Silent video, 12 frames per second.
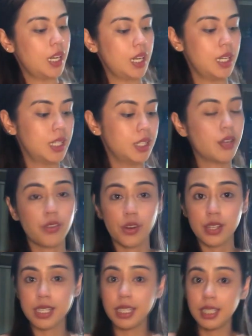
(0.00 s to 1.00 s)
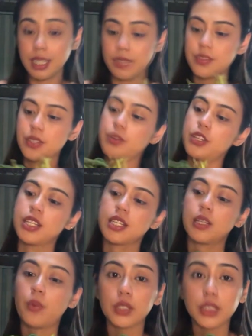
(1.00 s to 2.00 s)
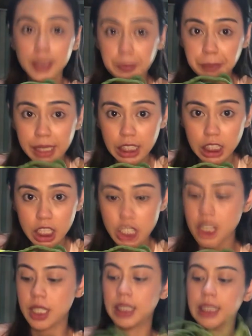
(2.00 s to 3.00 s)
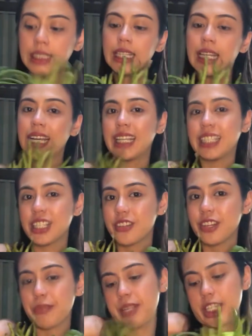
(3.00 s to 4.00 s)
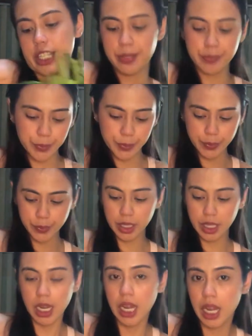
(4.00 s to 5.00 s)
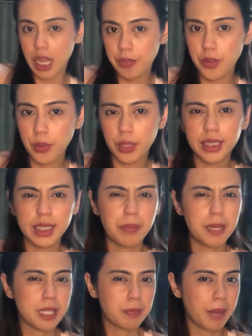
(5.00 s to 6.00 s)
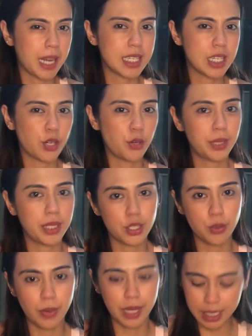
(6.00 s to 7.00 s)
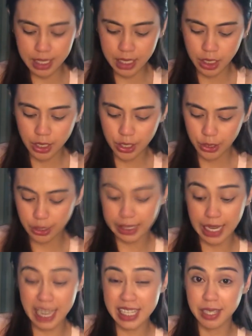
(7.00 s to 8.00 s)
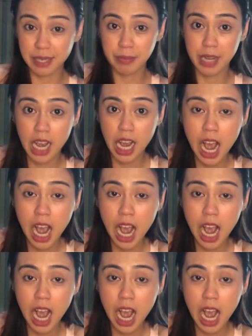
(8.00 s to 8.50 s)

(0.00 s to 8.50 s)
and of course the leaves, which is the water spinach, and the string beans. If you want it a bit spicy or with a twist, you can add some